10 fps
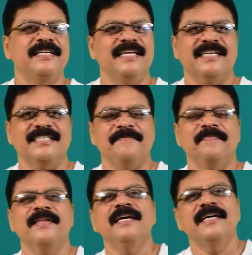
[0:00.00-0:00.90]
reaction.
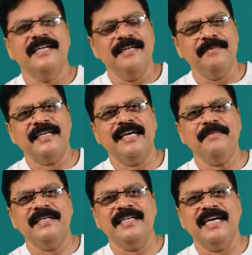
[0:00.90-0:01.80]

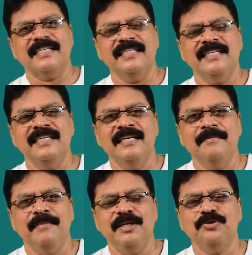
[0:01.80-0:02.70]
Reamer-Tiemann reaction
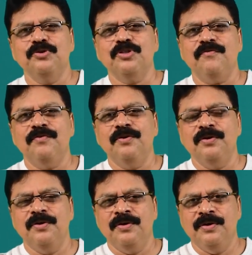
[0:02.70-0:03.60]
makes use of
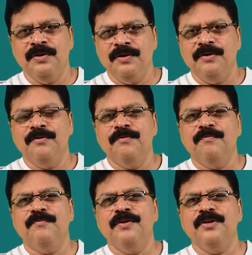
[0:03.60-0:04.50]

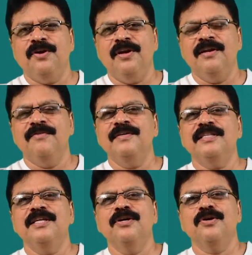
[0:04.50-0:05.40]
phenol
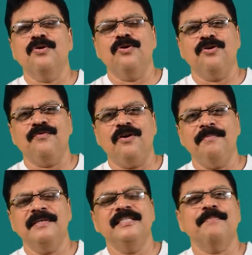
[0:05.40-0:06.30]
with
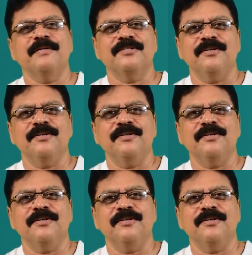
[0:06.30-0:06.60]
chloroform in the presence